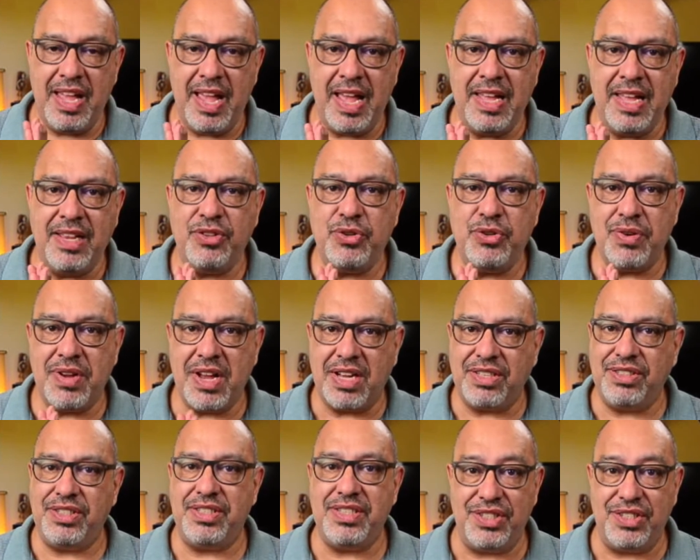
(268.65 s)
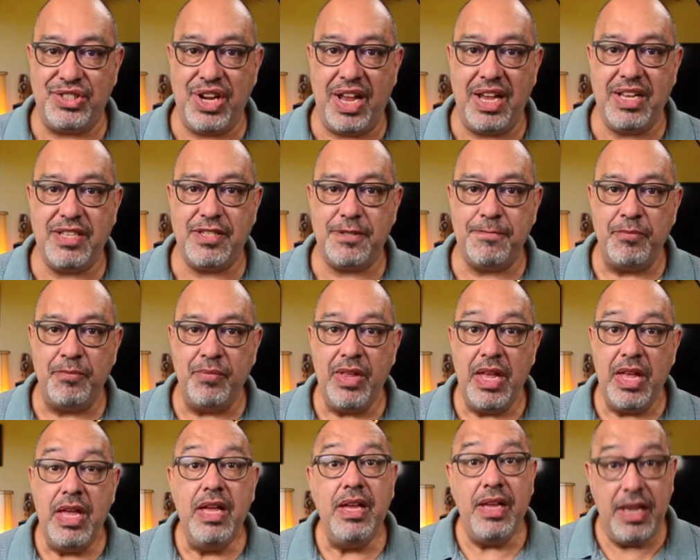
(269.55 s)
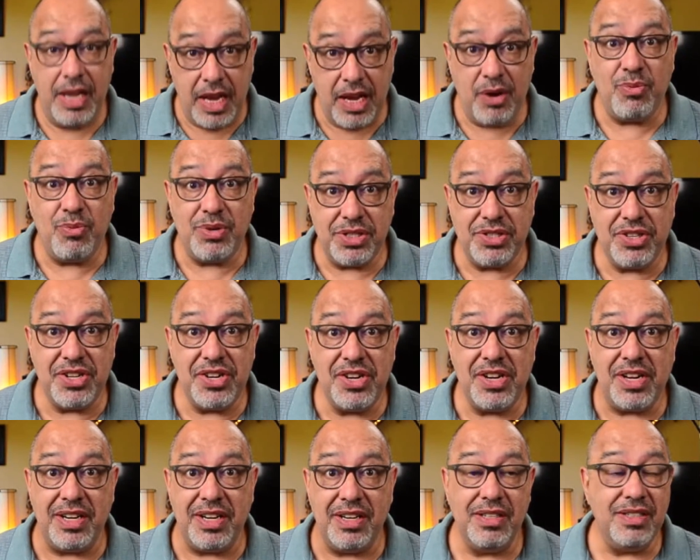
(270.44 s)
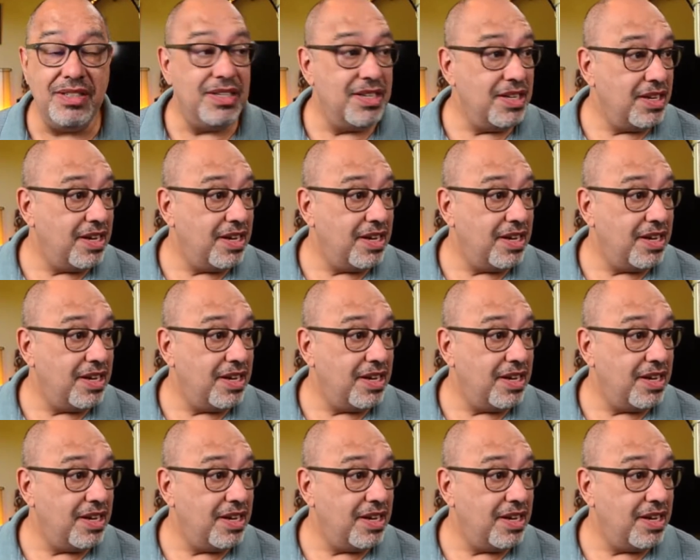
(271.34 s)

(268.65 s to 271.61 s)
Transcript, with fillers: And to cut to the chase, it was good.